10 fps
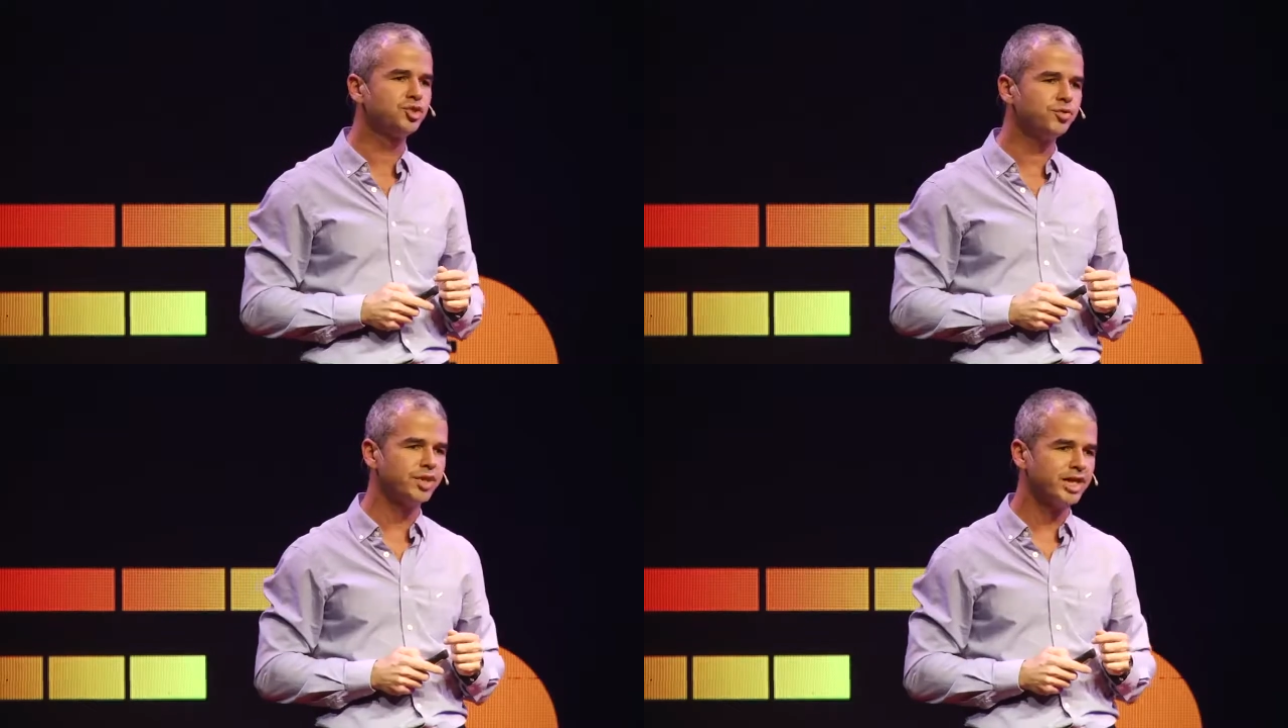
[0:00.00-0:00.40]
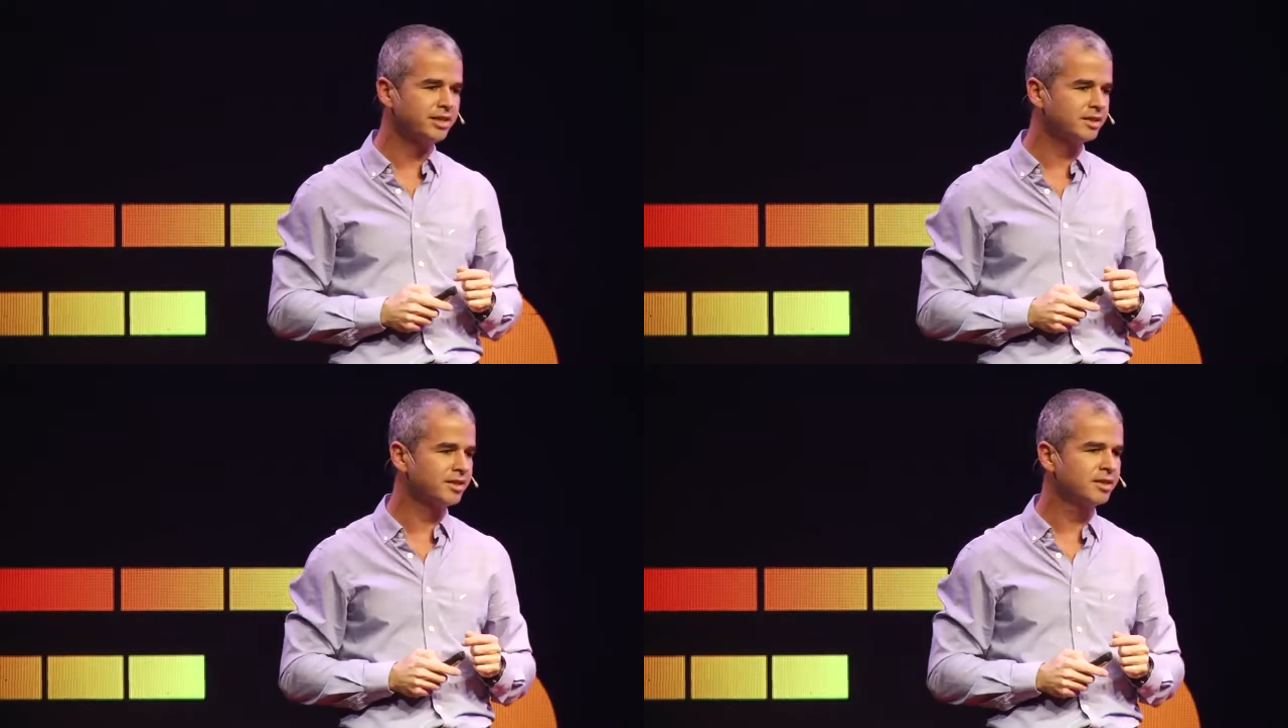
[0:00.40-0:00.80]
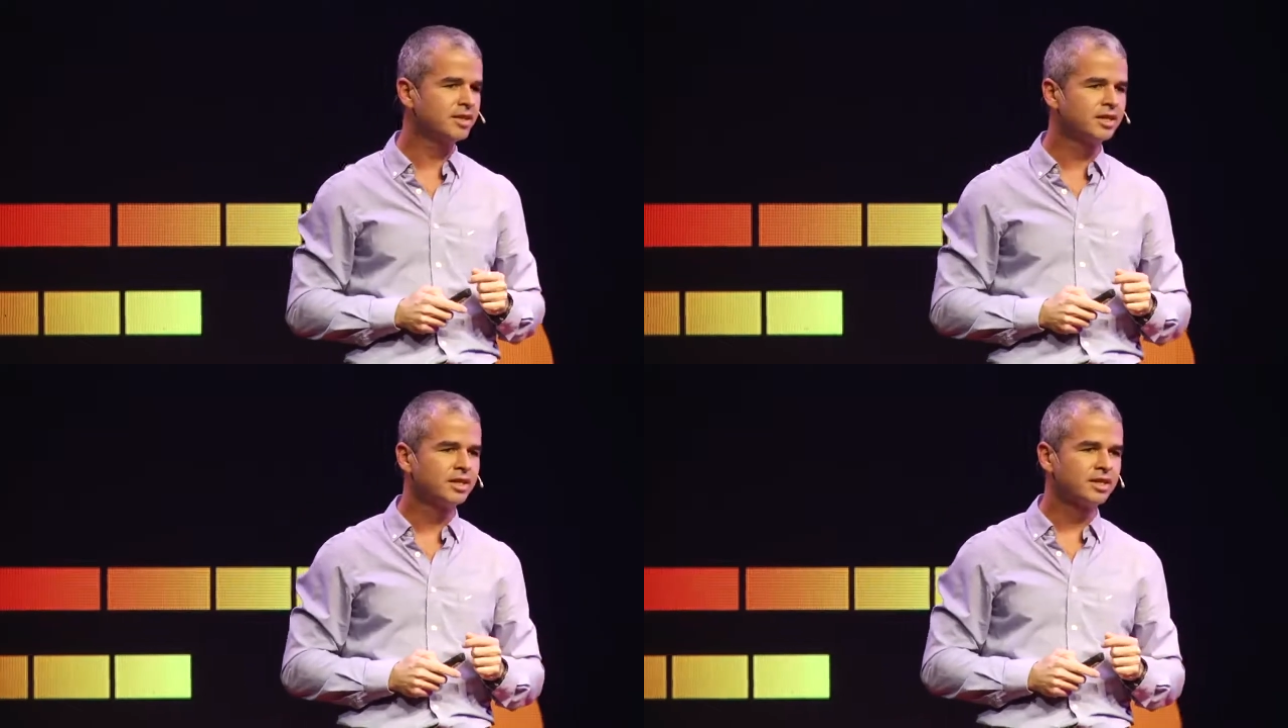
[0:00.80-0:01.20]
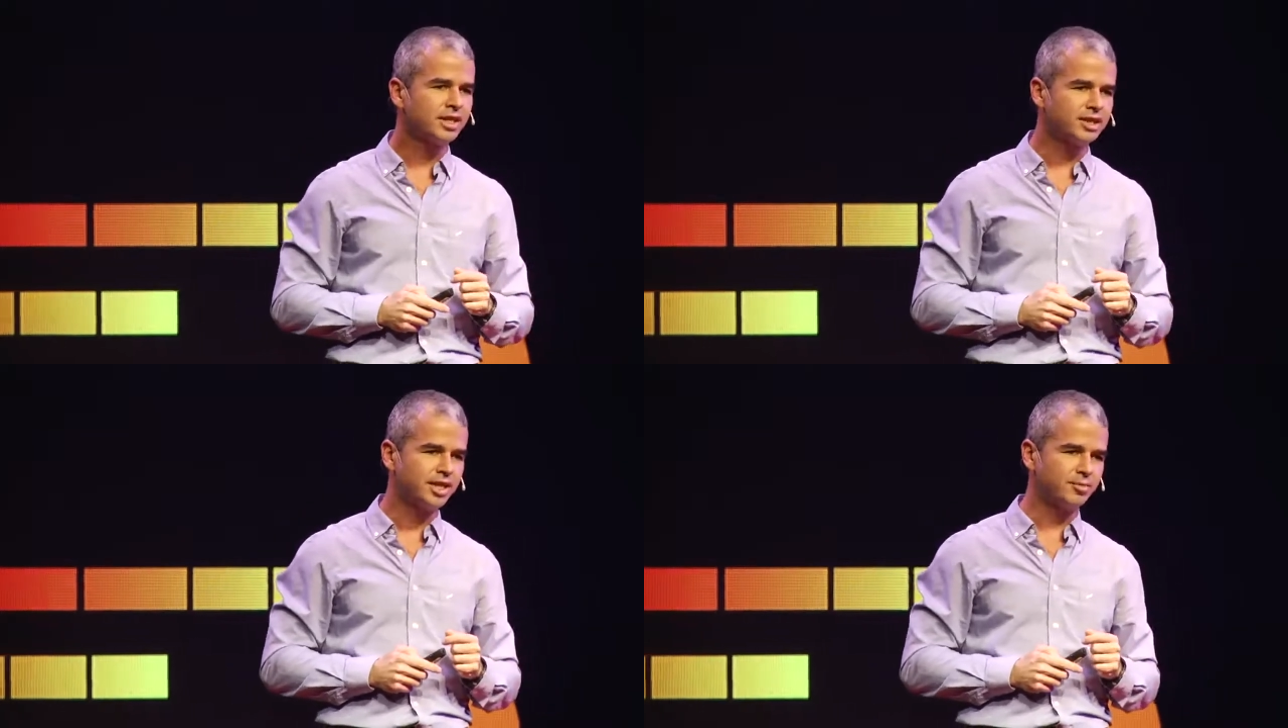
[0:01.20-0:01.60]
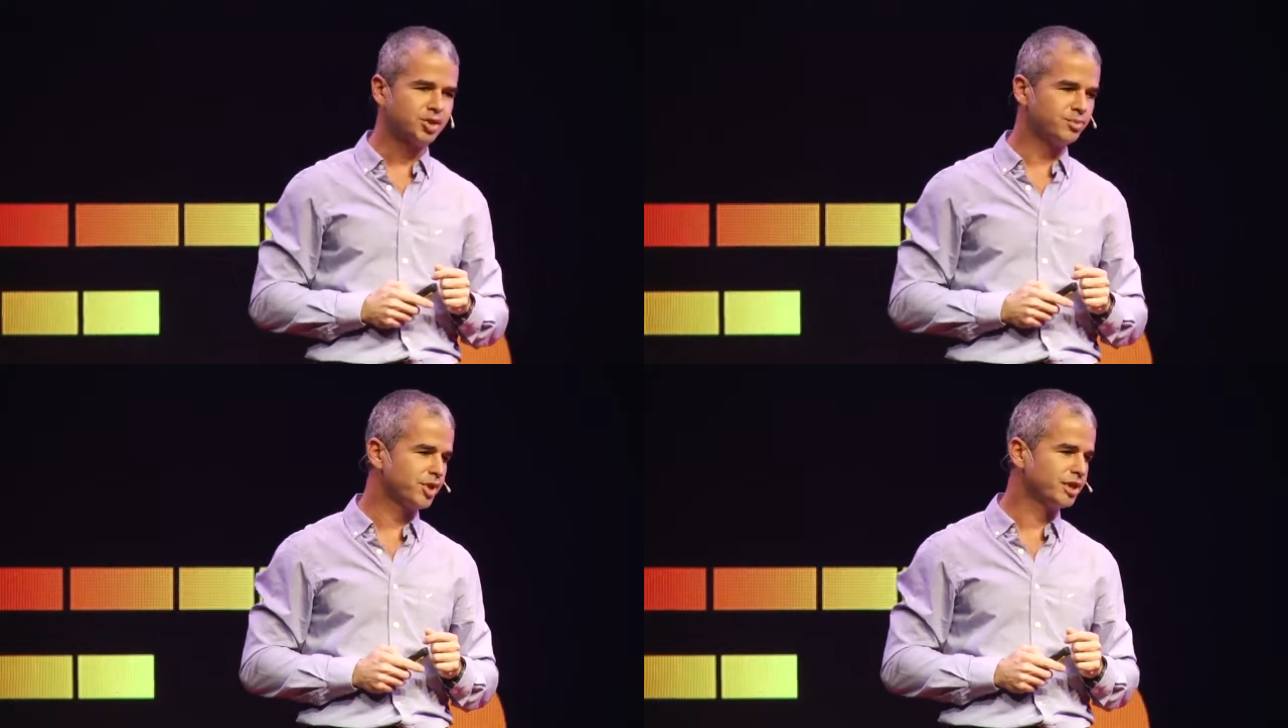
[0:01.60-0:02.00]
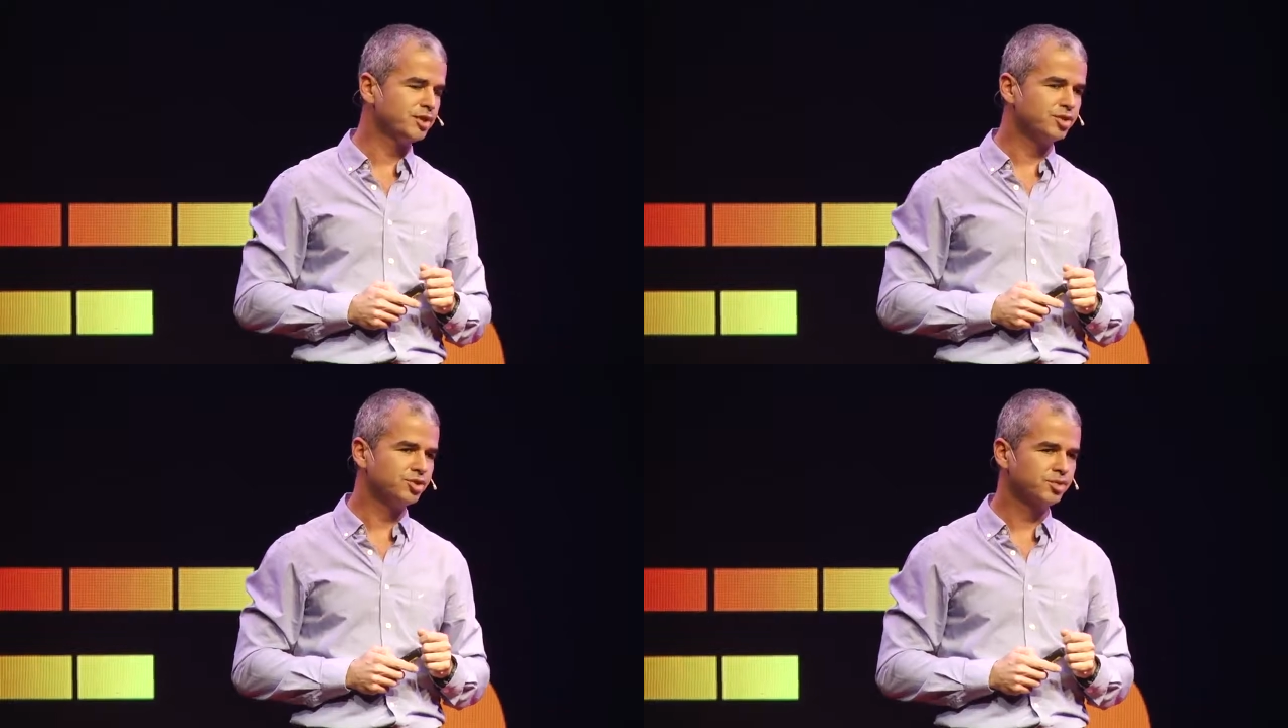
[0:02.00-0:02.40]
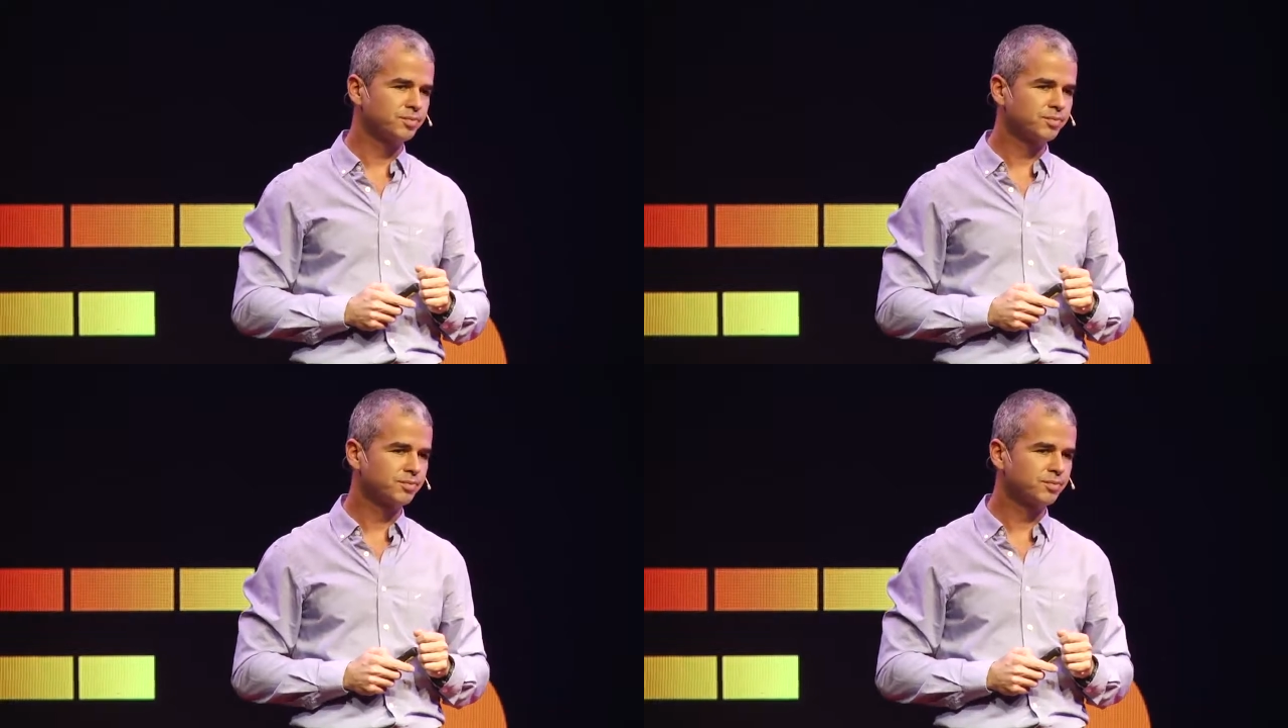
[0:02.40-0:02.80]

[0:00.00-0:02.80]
rejuvenate the damaged brain tissue.